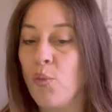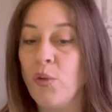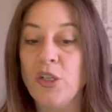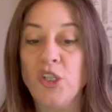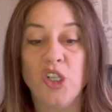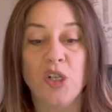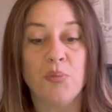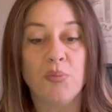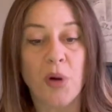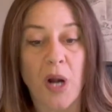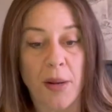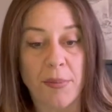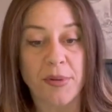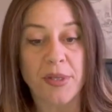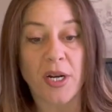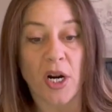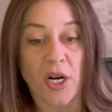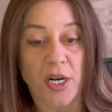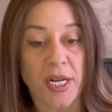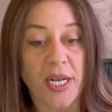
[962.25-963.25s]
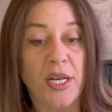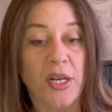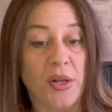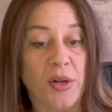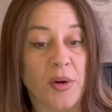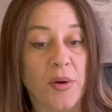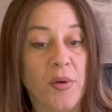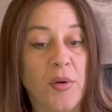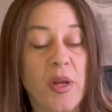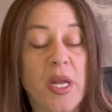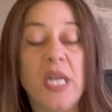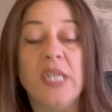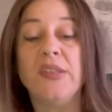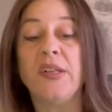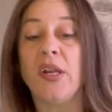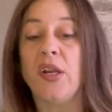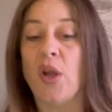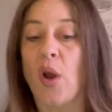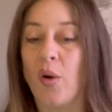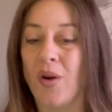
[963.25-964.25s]
which you probably already do, is
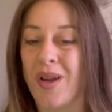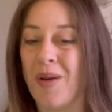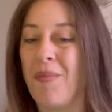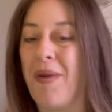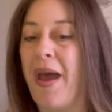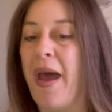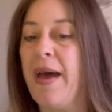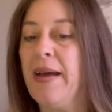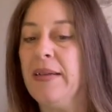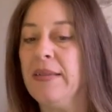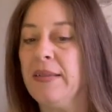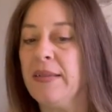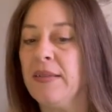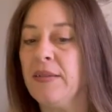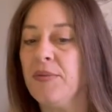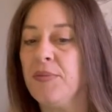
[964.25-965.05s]
a yoga mat,